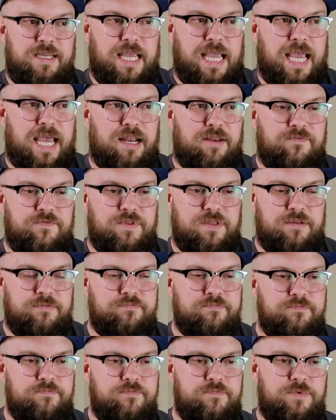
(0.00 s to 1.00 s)
out of the
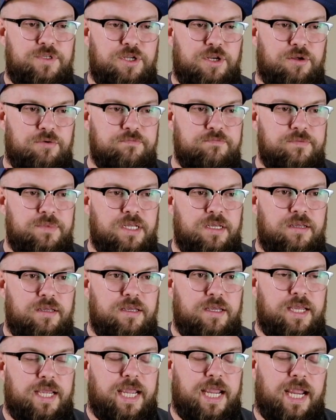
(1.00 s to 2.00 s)

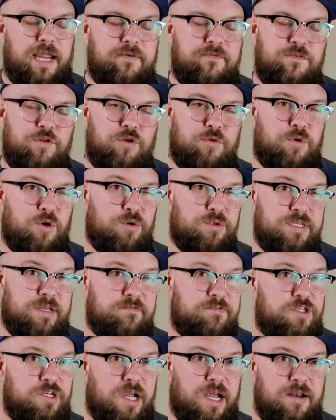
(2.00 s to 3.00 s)
handful of rolls
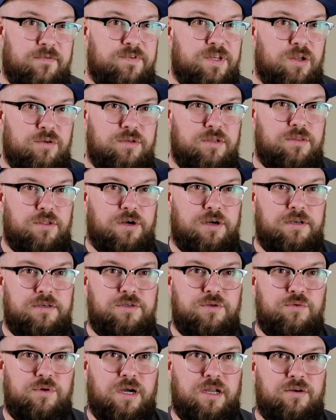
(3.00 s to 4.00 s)
I've shot of Delta
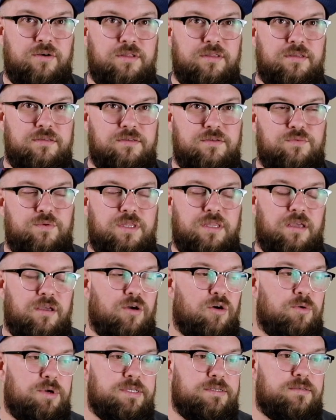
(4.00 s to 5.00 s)
3200, this is what they
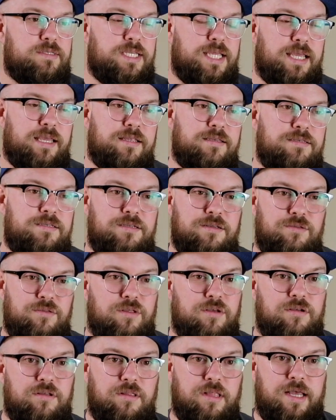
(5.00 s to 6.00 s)
always tend to
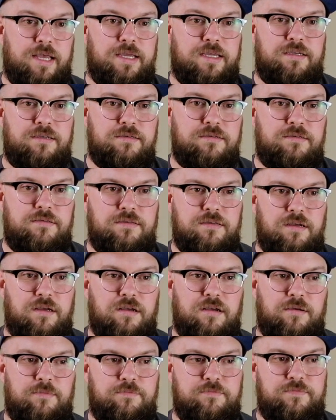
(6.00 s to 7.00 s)
look like.
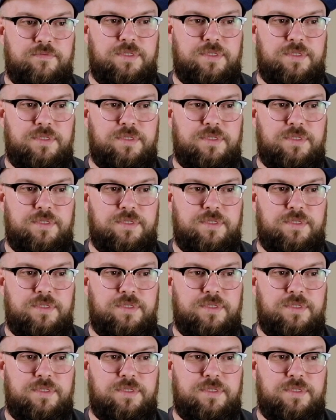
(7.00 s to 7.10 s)
I